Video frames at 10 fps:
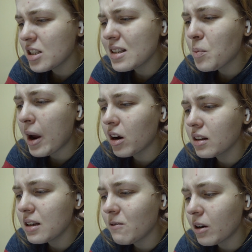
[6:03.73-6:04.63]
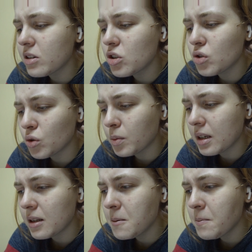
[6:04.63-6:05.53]
apparently very
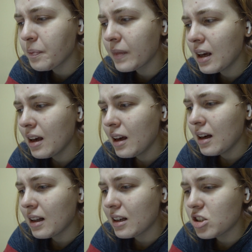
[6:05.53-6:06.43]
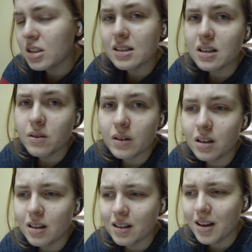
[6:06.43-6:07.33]
stupid. Like, she doesn't
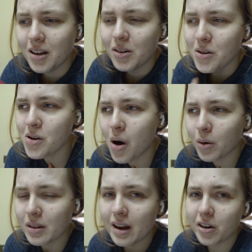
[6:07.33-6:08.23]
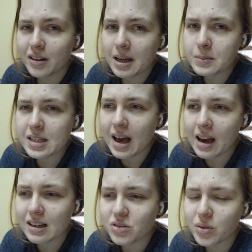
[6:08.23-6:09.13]
even know that her name
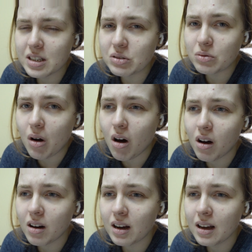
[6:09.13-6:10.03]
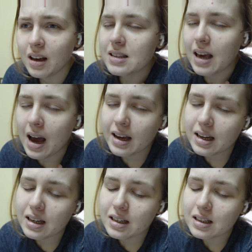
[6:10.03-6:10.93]
tag is written wrong. This
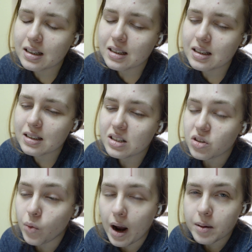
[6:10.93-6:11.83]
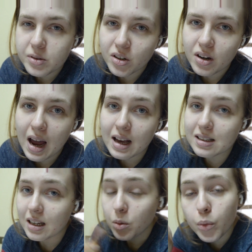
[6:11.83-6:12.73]
guy describes her as
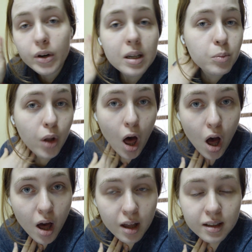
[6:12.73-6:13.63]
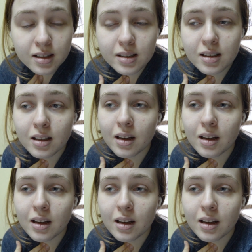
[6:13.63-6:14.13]
like a pretty blonde,